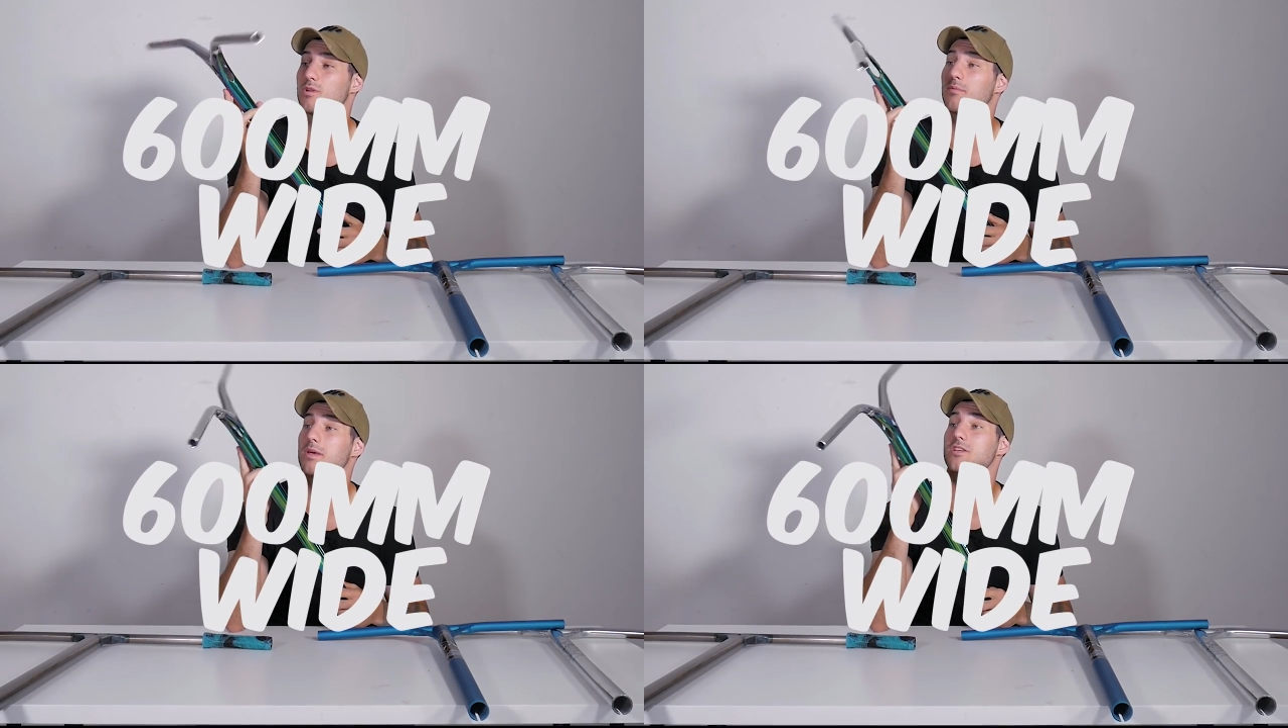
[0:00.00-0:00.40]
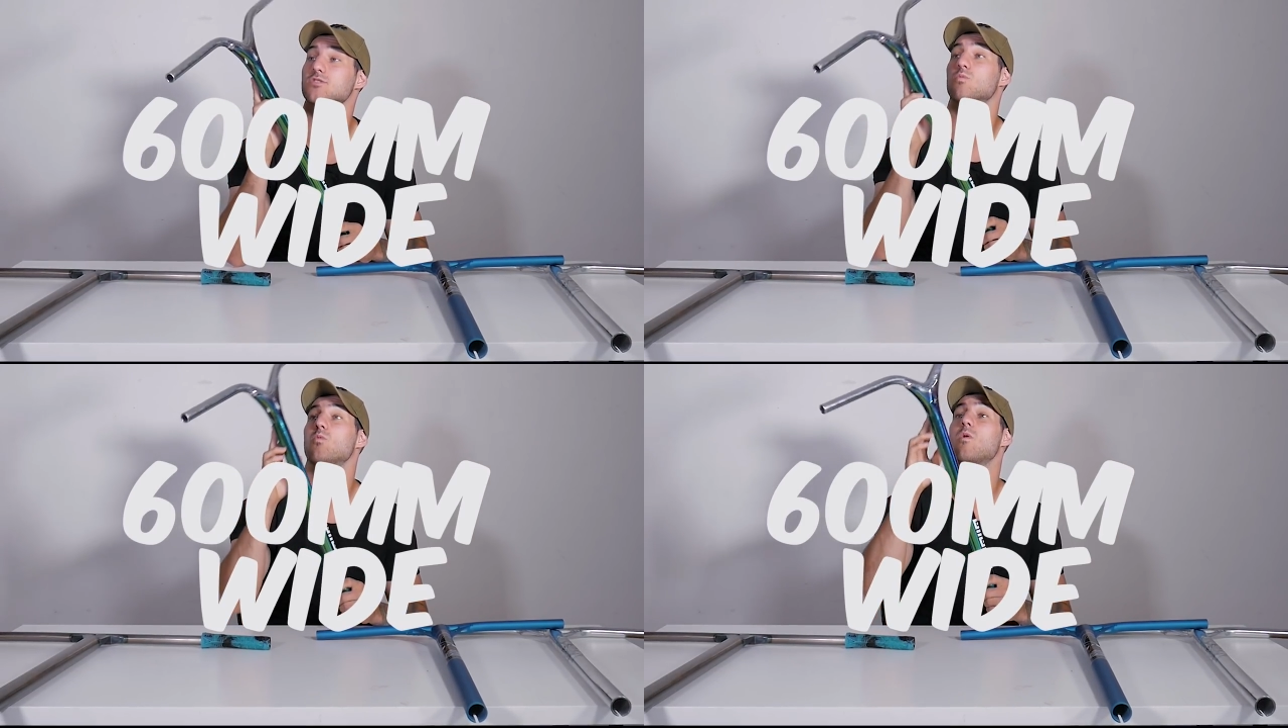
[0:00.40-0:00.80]

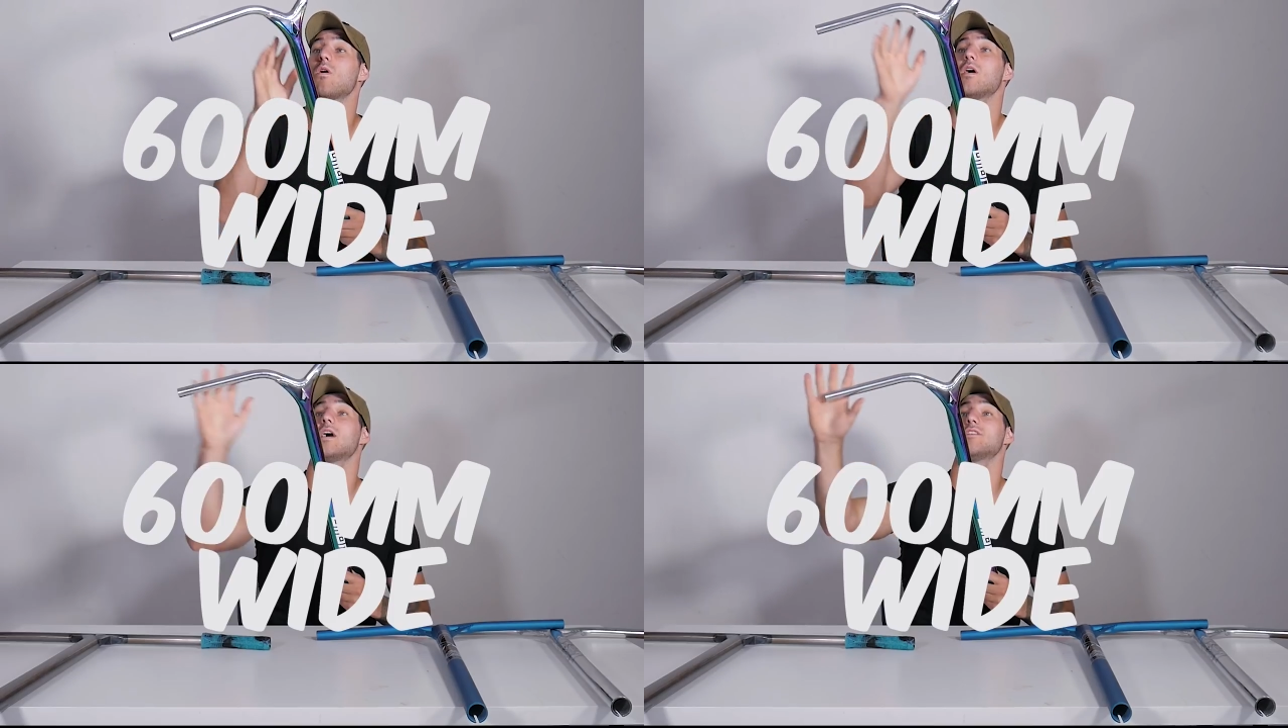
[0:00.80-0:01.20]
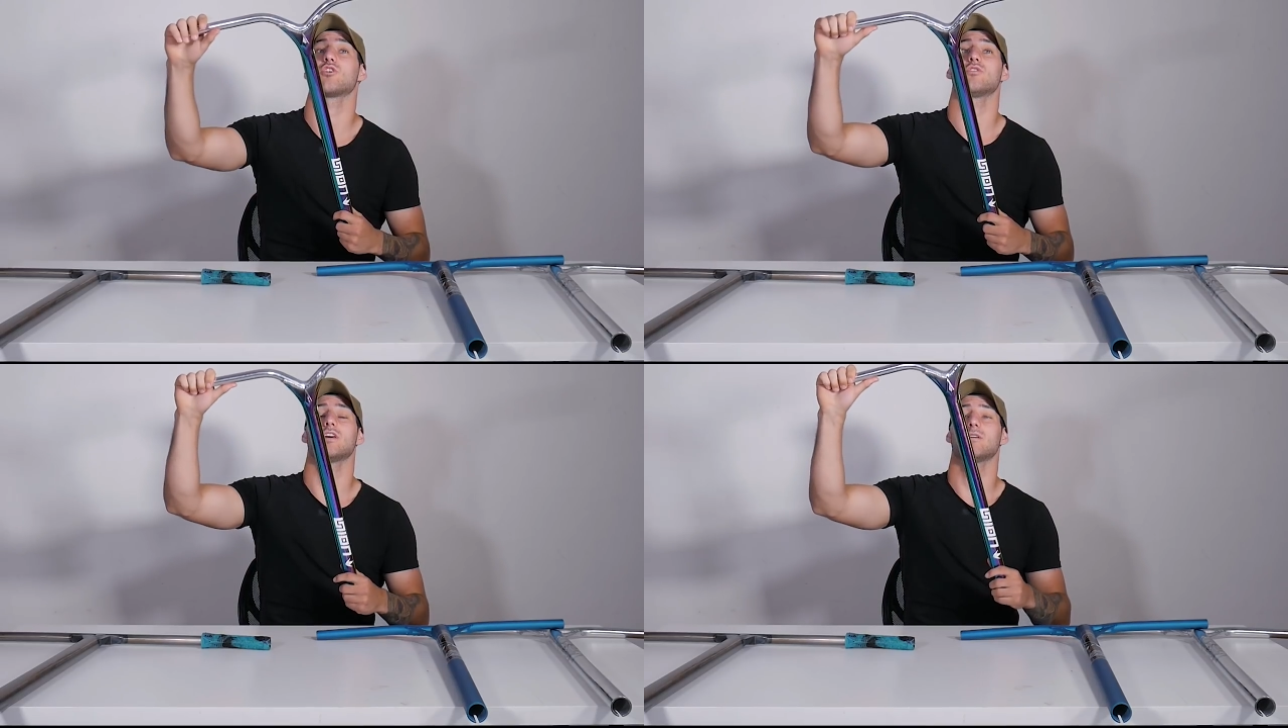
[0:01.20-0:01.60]
millimeters wide.
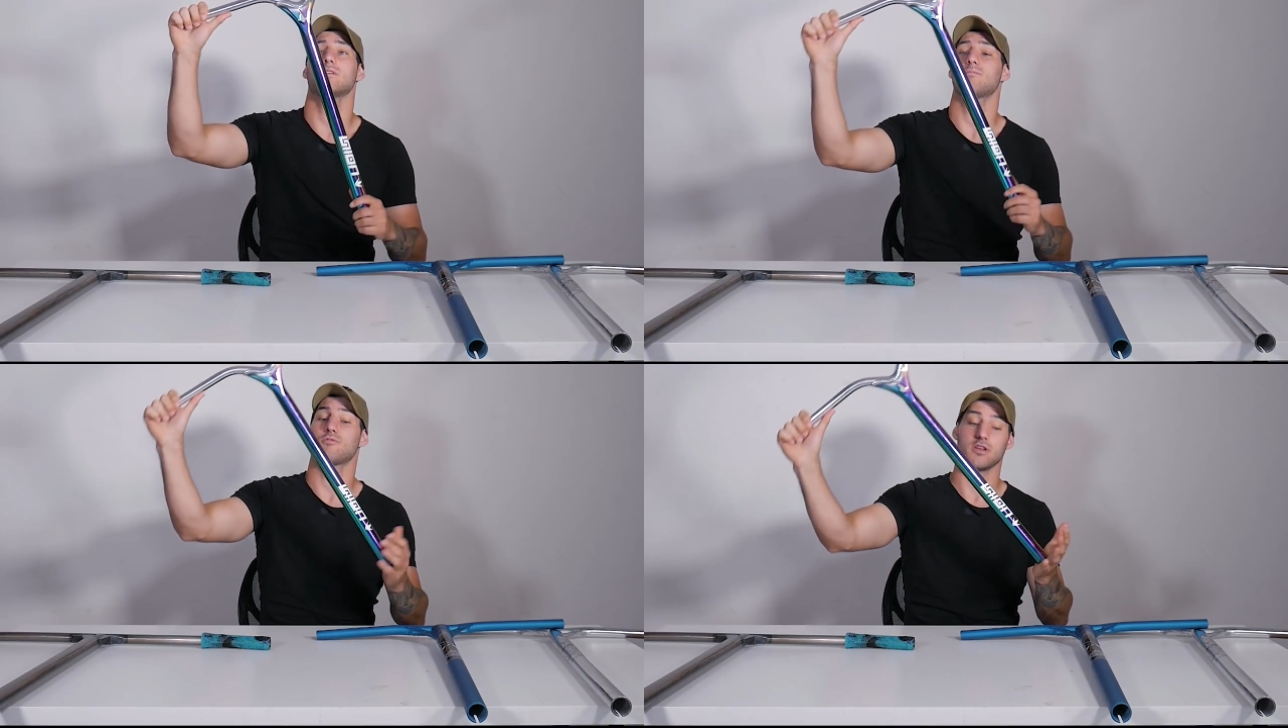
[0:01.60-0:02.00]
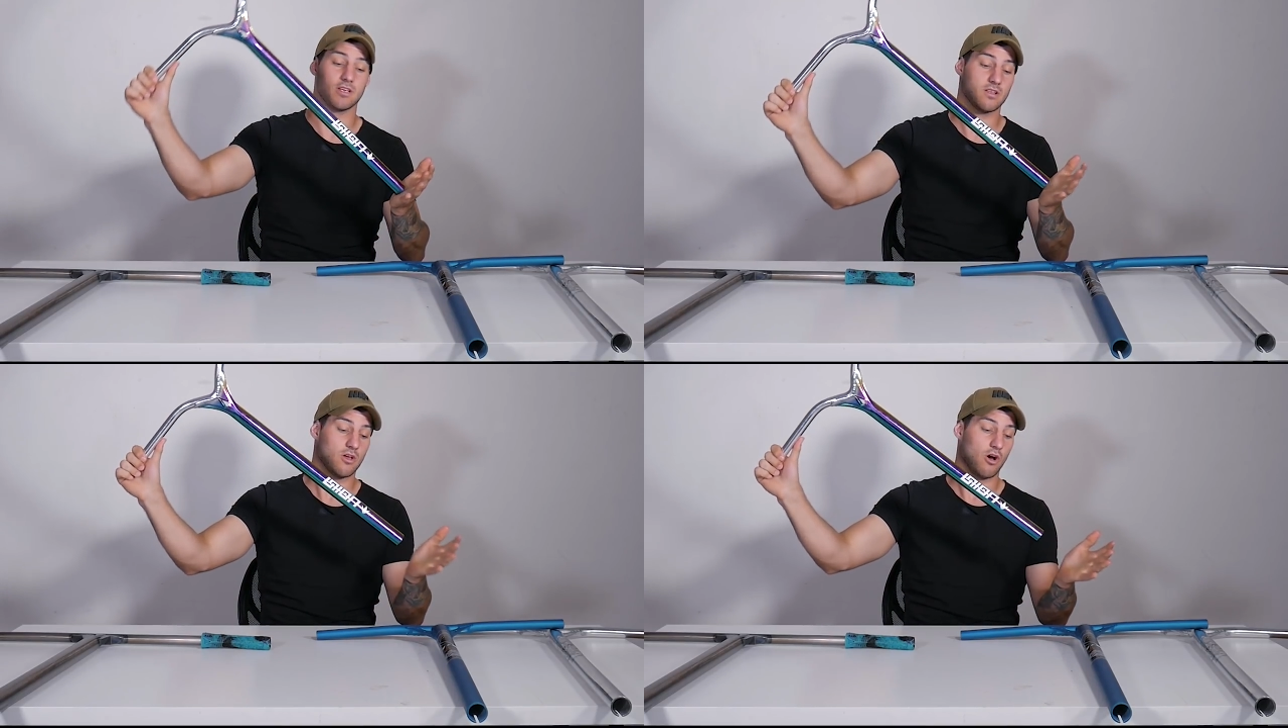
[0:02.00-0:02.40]
So they're
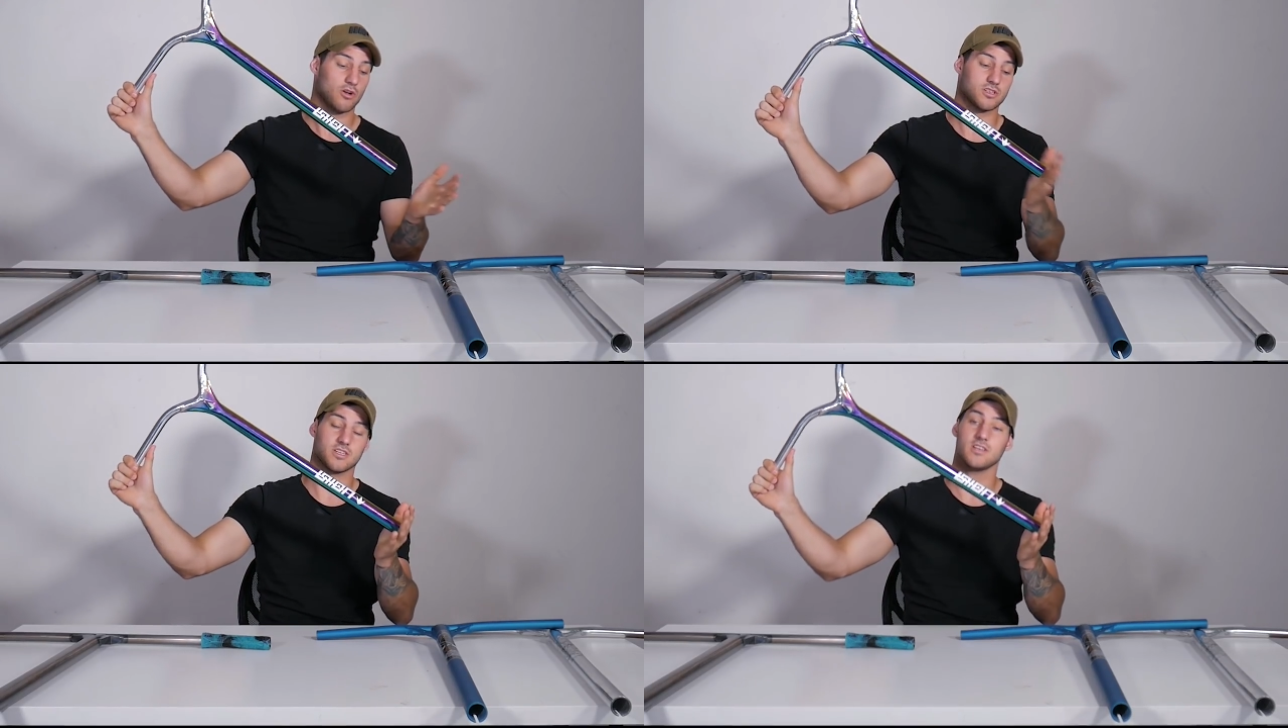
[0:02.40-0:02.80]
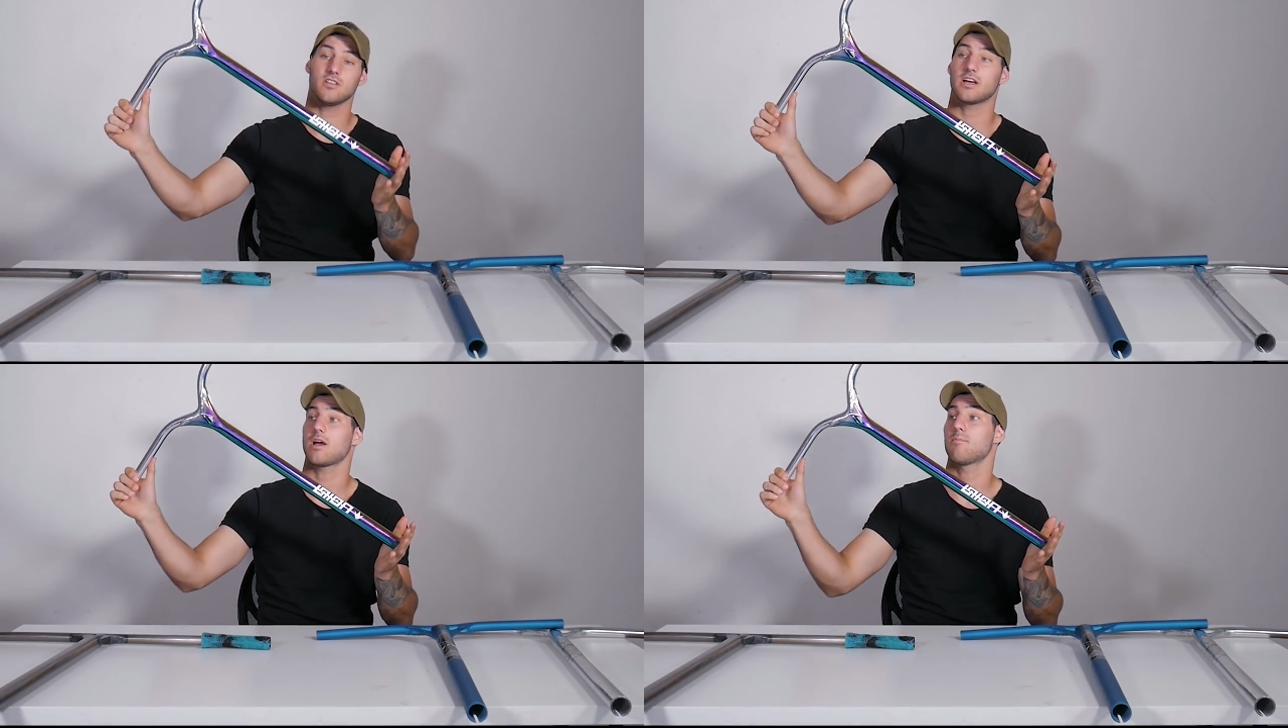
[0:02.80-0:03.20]
pretty, honestly,
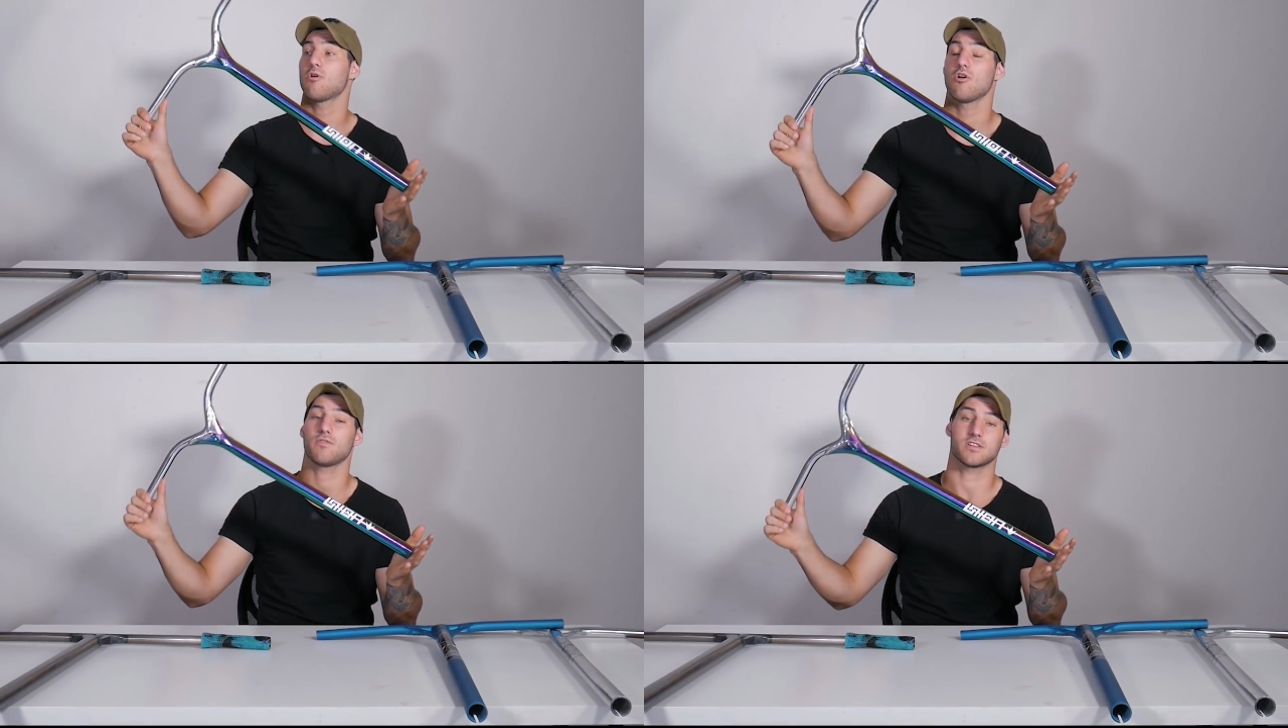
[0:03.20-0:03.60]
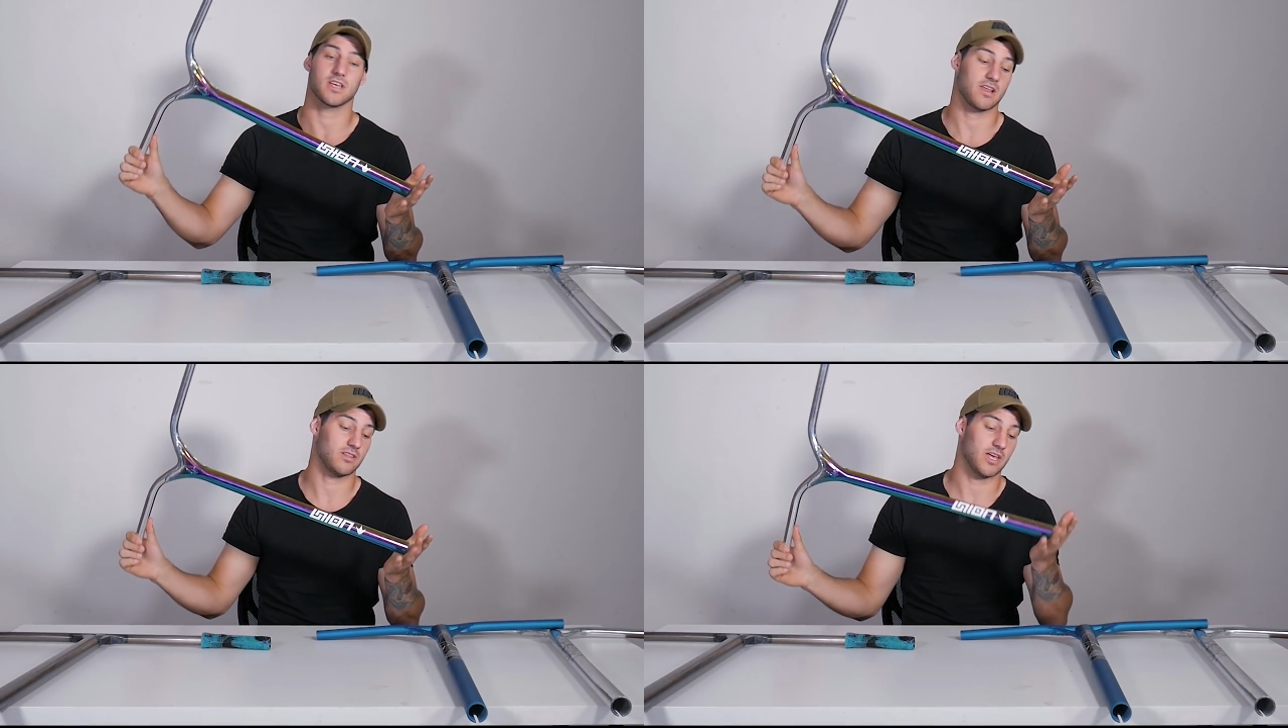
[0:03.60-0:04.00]
like a perfect
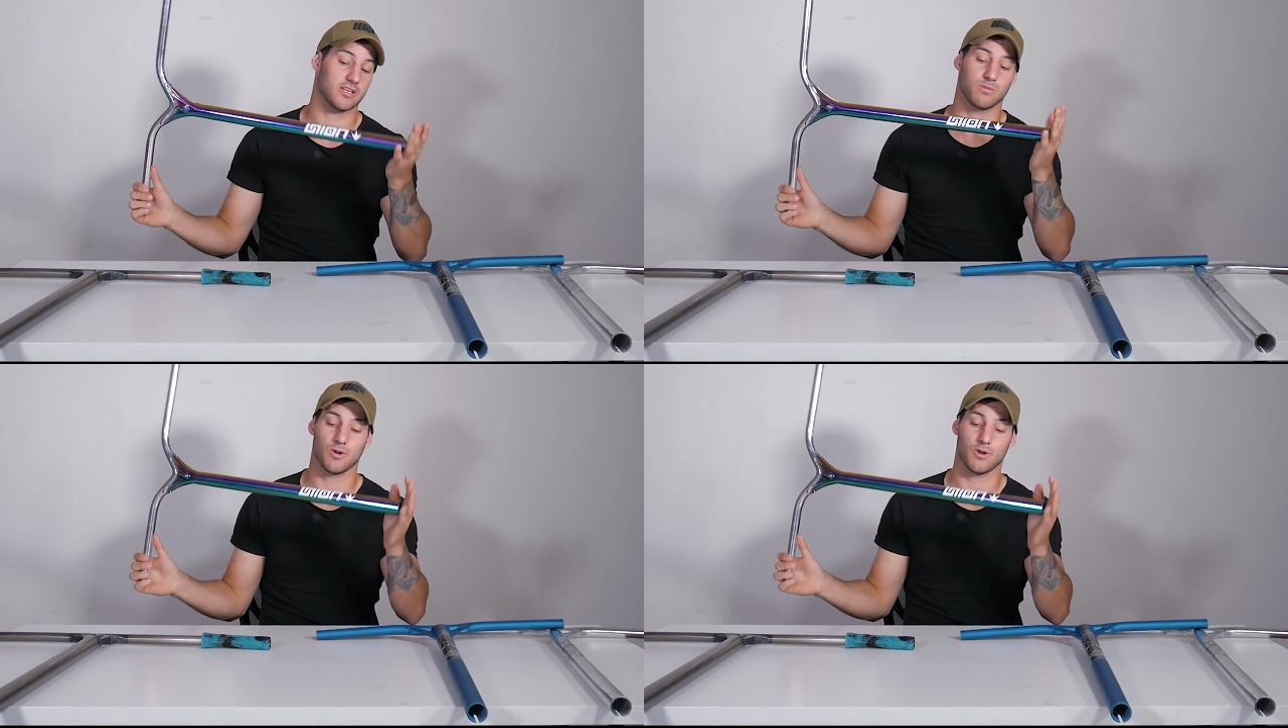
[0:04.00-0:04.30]
standard length.